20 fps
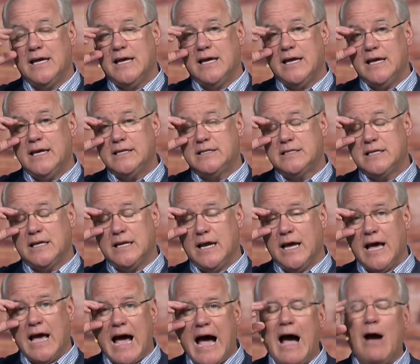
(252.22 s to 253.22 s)
He said,
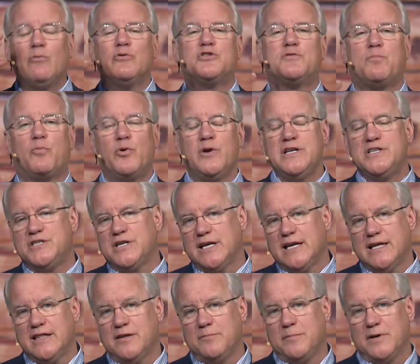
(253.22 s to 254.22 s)
"I was
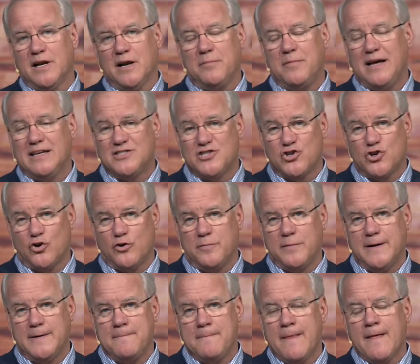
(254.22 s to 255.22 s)
preaching in the middle of my
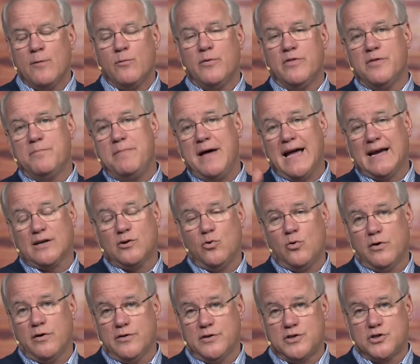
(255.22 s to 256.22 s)
sermon when the back
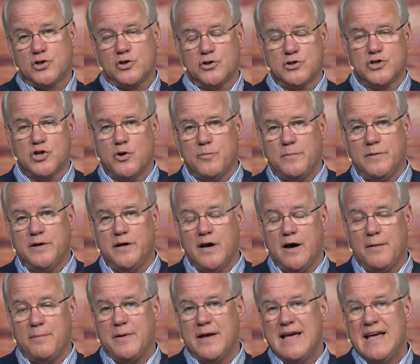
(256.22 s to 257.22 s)
door of the church opened
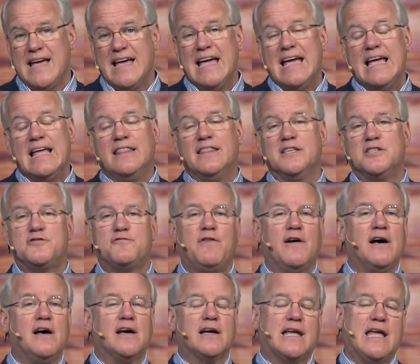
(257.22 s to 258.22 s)
up, and this
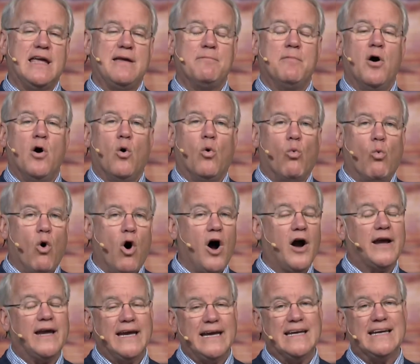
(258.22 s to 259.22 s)
fellow came
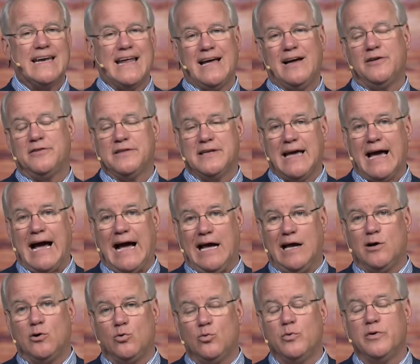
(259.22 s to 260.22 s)
walking down the
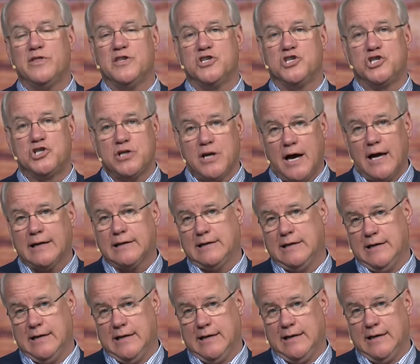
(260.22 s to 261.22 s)
aisle with a
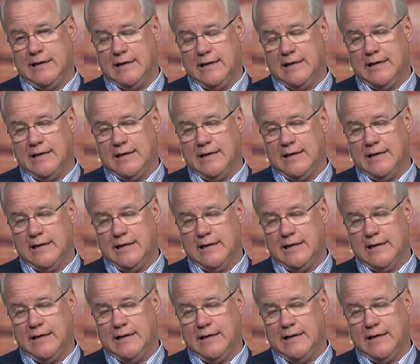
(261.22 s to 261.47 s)
shotgun."